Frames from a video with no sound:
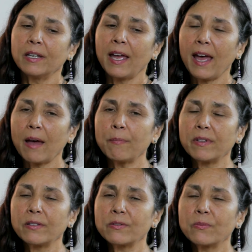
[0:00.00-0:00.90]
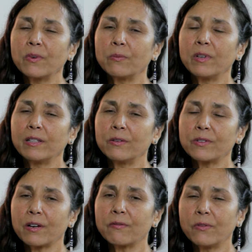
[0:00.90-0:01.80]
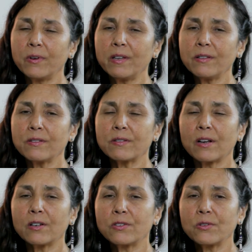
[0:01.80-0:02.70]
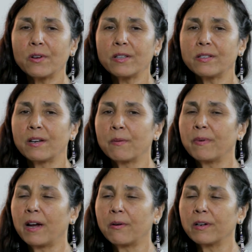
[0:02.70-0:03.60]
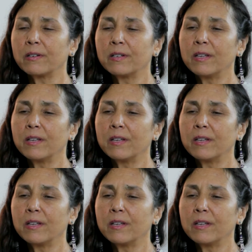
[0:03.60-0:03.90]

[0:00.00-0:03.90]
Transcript: happens when we lose our voice, our choice, and our power.